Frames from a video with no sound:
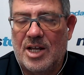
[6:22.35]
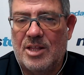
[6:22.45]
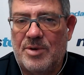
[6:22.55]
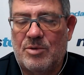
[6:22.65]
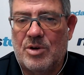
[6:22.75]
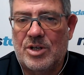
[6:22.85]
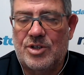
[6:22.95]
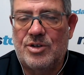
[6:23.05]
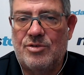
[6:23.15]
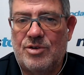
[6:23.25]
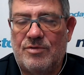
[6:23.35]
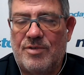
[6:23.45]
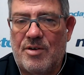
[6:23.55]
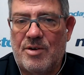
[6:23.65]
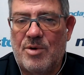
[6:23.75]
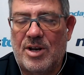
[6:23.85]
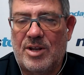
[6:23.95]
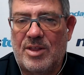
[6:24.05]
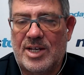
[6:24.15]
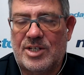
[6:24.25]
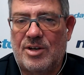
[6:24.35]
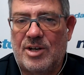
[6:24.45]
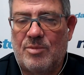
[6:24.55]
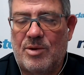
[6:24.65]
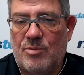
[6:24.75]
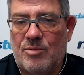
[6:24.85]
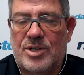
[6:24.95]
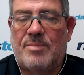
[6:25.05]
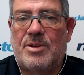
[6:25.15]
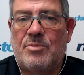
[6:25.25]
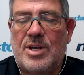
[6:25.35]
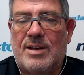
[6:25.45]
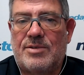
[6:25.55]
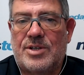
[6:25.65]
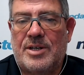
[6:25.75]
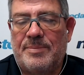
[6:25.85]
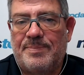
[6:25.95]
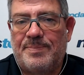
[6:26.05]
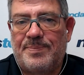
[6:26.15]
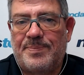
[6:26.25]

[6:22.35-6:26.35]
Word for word: uh, the big ones do do very well, and that's certainly something we have seen.